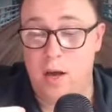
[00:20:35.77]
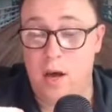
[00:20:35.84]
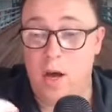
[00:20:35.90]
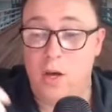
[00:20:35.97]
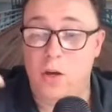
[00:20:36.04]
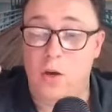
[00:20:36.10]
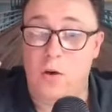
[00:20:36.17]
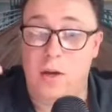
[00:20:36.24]

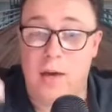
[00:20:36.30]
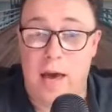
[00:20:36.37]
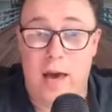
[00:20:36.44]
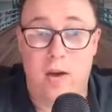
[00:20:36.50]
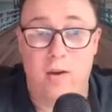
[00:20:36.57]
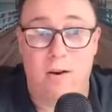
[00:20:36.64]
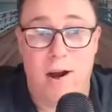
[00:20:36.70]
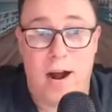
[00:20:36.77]
You get
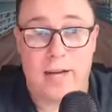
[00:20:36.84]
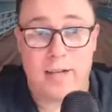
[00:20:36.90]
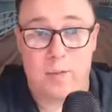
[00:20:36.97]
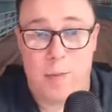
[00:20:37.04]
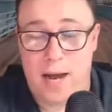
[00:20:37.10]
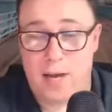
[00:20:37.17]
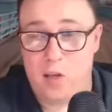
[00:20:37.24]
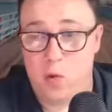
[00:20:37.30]
your ass
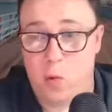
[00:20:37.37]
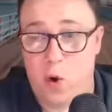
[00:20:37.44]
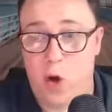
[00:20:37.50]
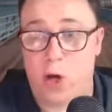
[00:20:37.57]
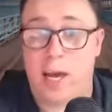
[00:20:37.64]
back to work